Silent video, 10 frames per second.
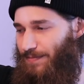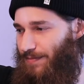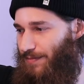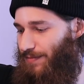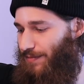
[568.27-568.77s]

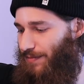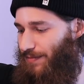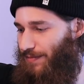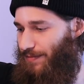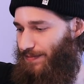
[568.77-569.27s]

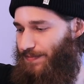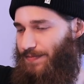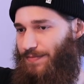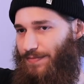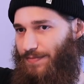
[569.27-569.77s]

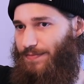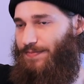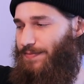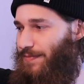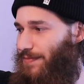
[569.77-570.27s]

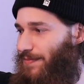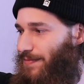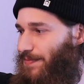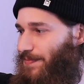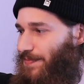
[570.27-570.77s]
(silent)